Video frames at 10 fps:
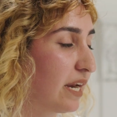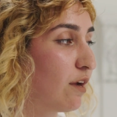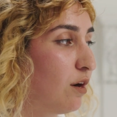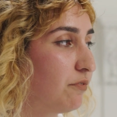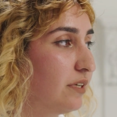But
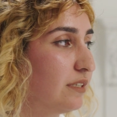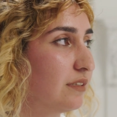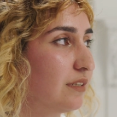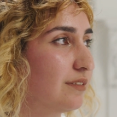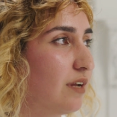I
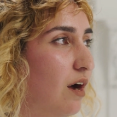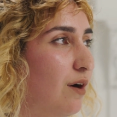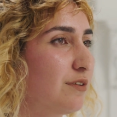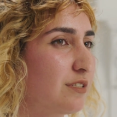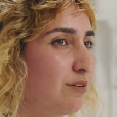often
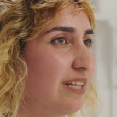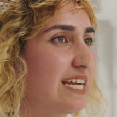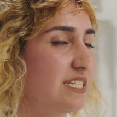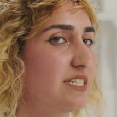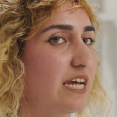also
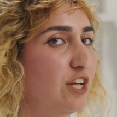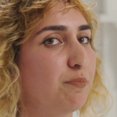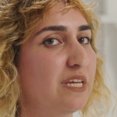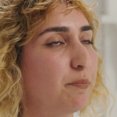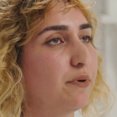like to tell
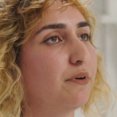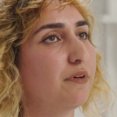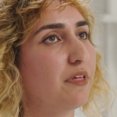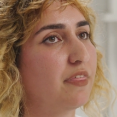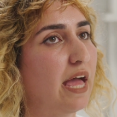
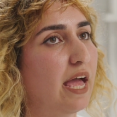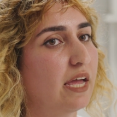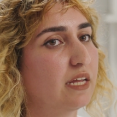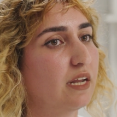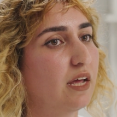people that